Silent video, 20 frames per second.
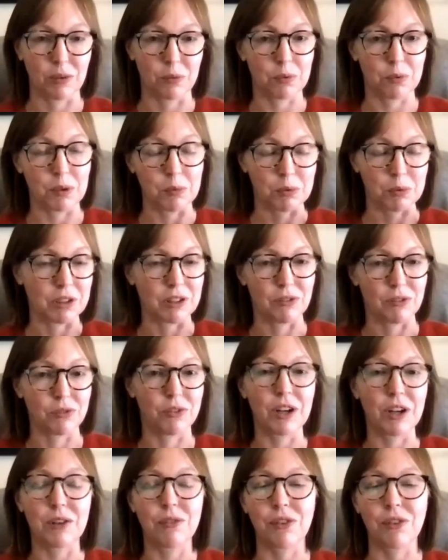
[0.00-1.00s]
people live
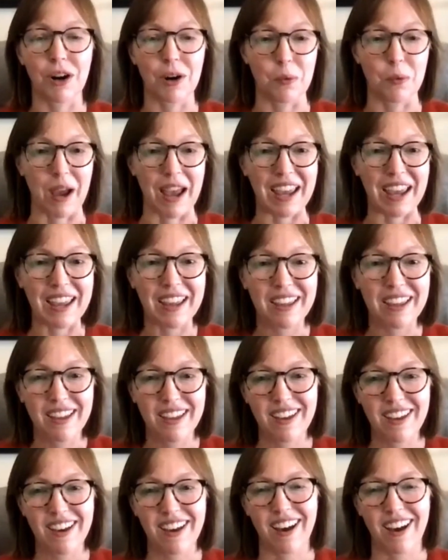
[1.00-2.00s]
very far away.
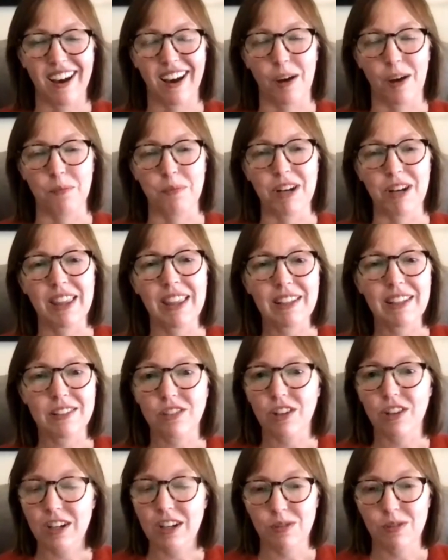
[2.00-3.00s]
But I think
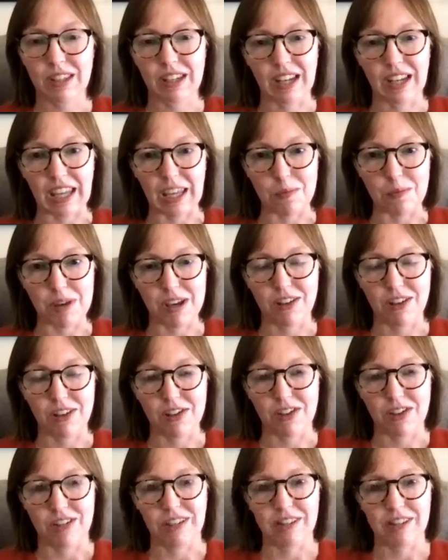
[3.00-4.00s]
starting with an email and
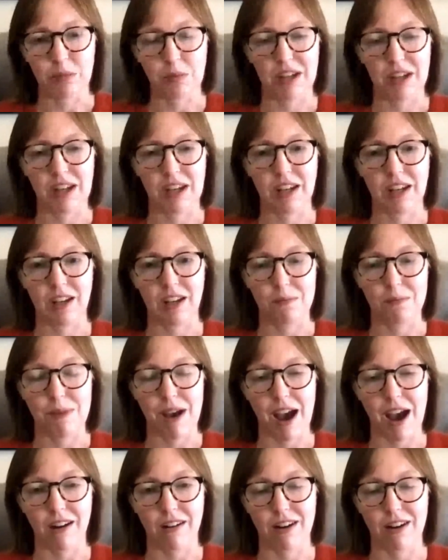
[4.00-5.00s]
just explaining your
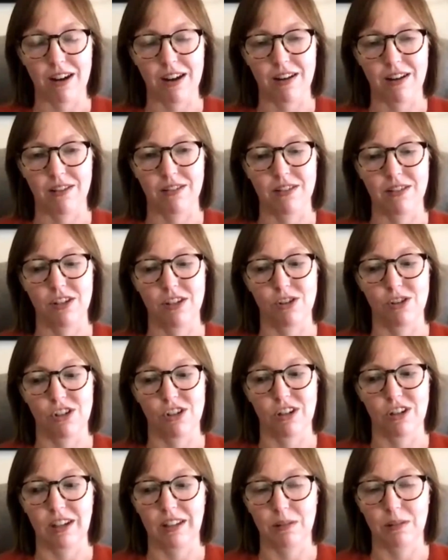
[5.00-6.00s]
background, your
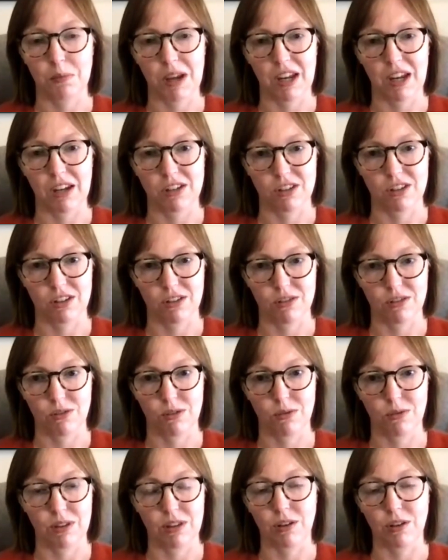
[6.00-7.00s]
journey as a patient
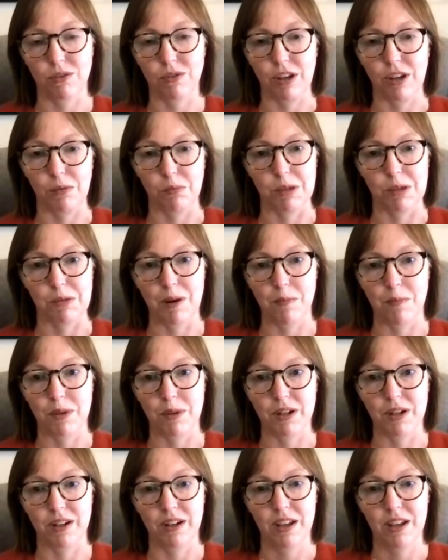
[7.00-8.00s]
or with your family
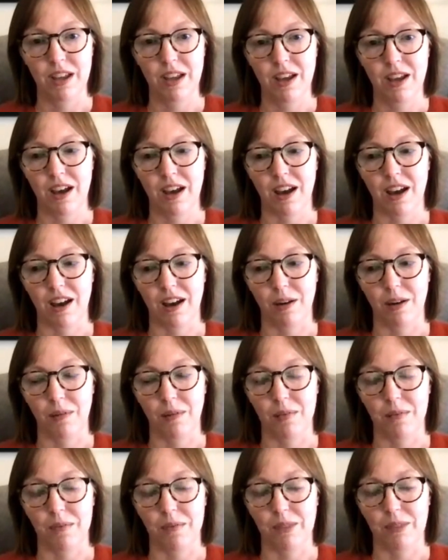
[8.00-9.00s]
member,
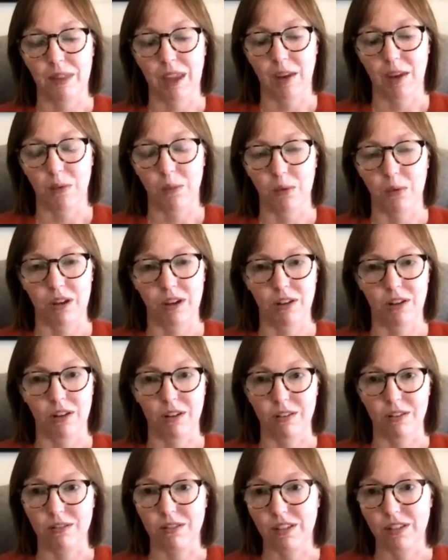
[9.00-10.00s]
and what
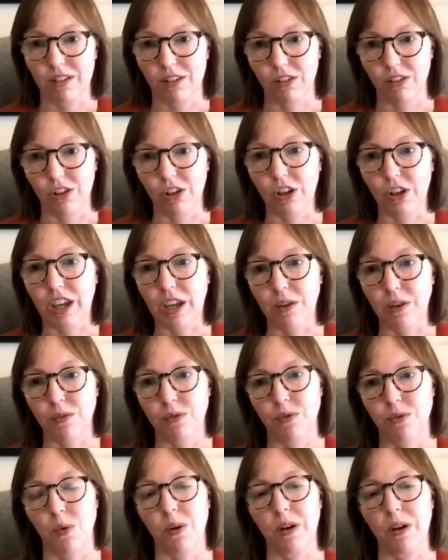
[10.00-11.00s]
you're looking
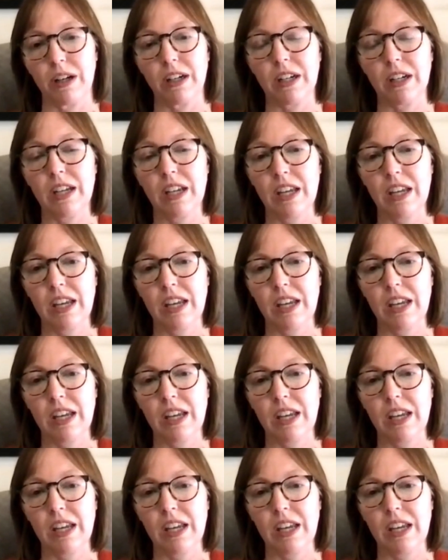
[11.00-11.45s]
for,